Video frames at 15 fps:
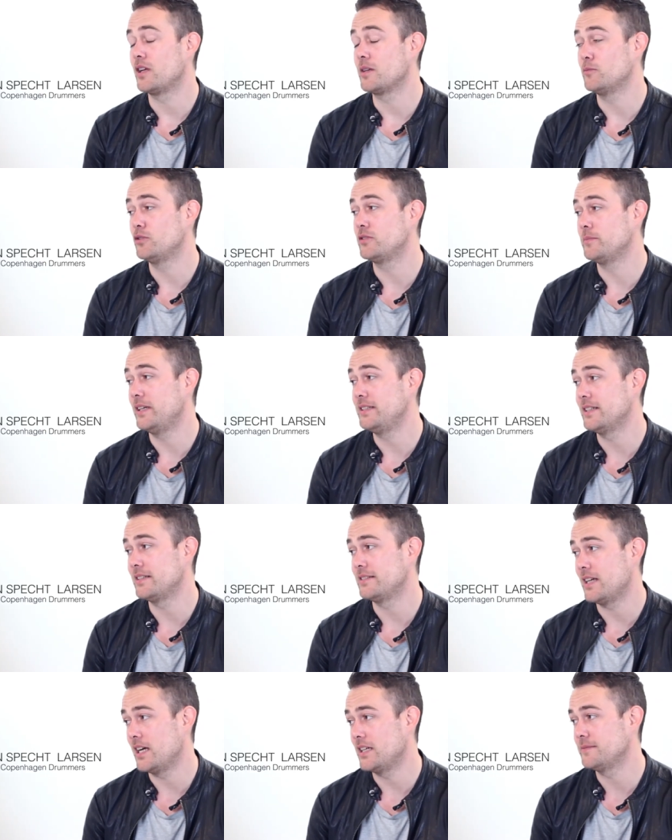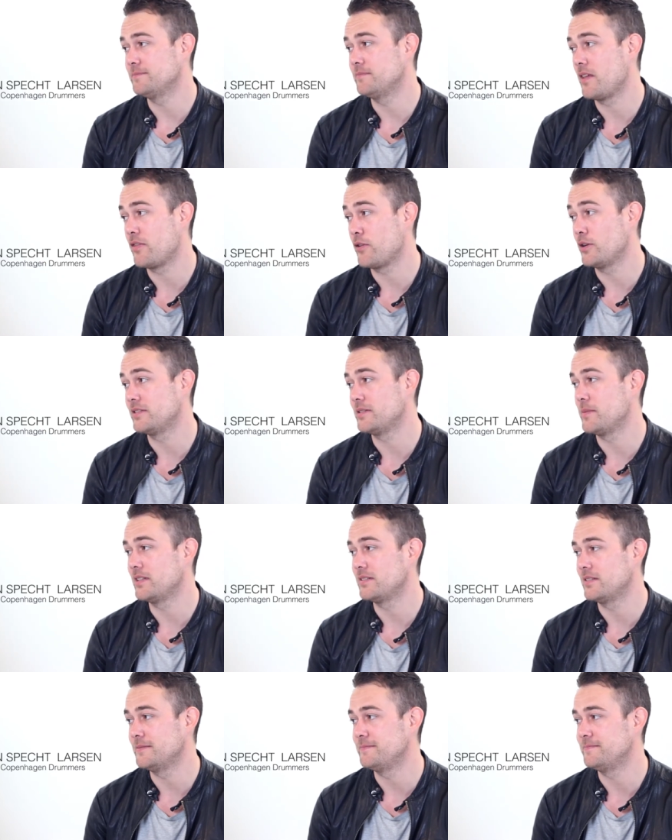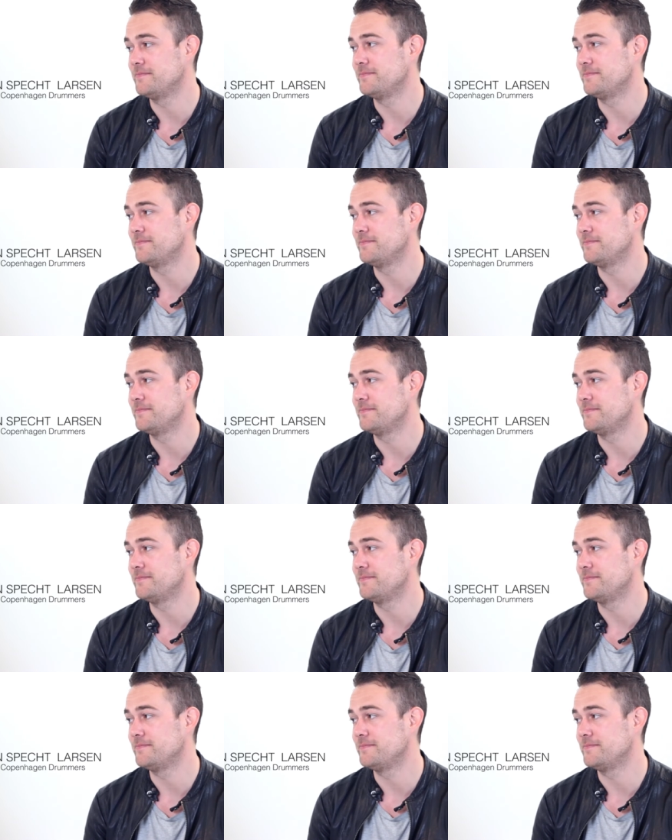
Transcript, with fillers: studying multimedia design, third semester.